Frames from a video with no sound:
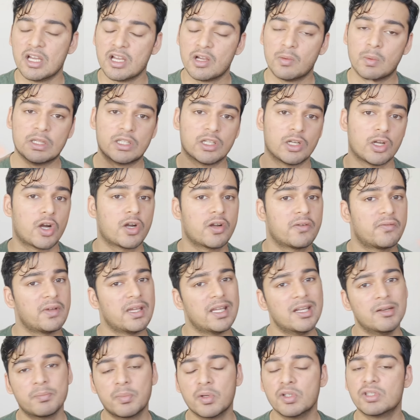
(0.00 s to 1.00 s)
with a lot of
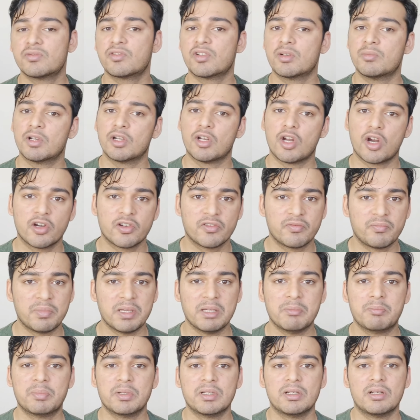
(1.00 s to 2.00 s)
inputs from a lot of
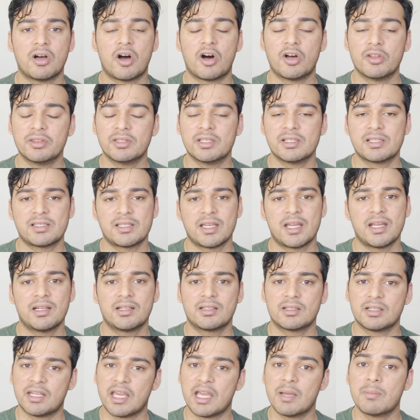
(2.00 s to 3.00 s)
people on the
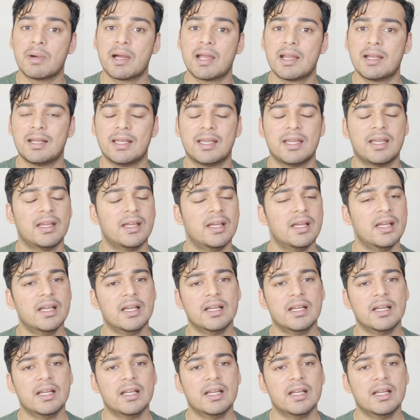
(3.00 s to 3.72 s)
set day by day.